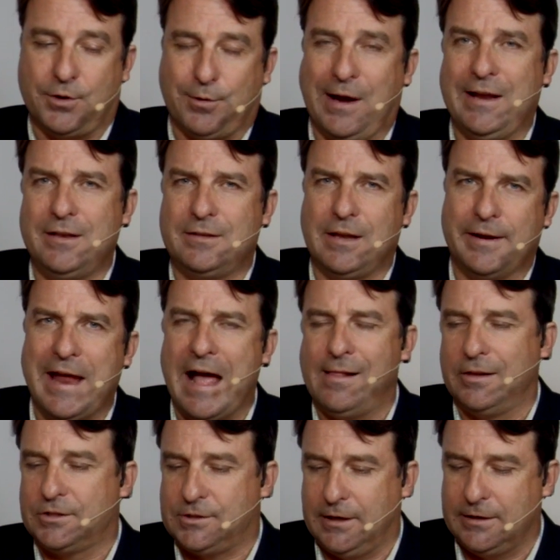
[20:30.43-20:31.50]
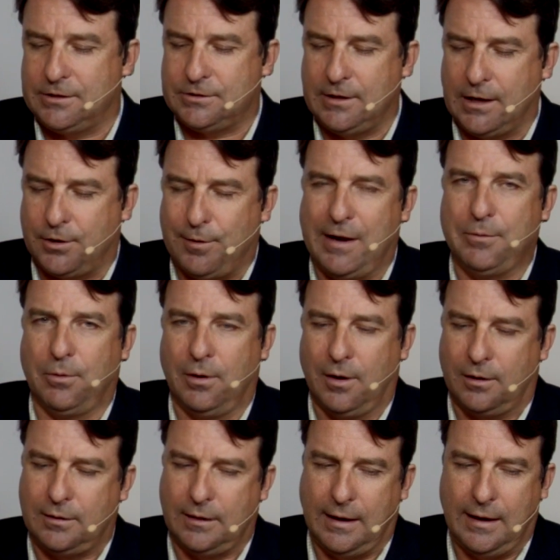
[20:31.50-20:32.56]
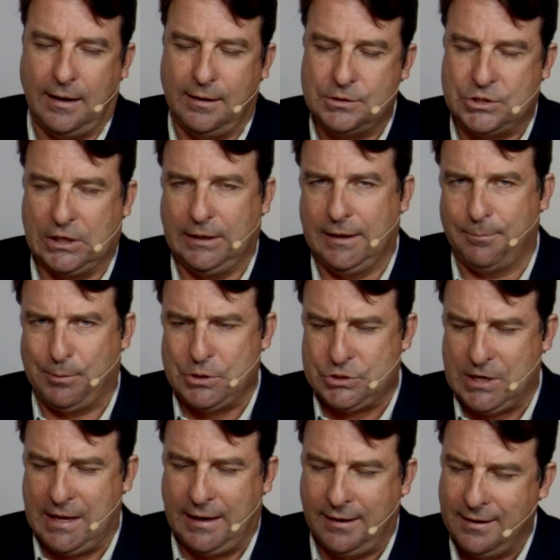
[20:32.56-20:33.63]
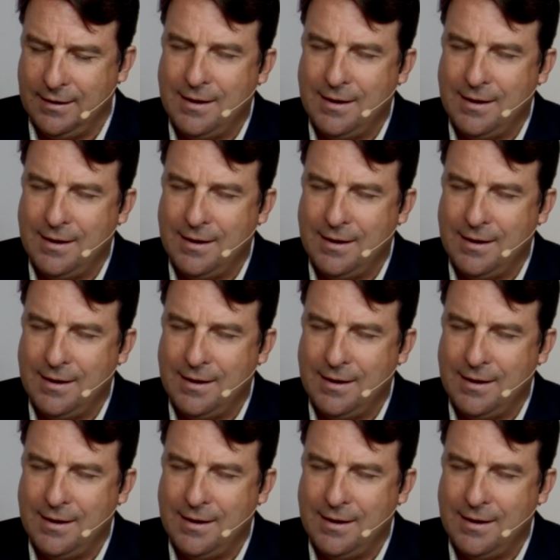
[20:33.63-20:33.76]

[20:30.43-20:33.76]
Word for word: Great analysis, uh, great work, uh, Julie, appreciate it.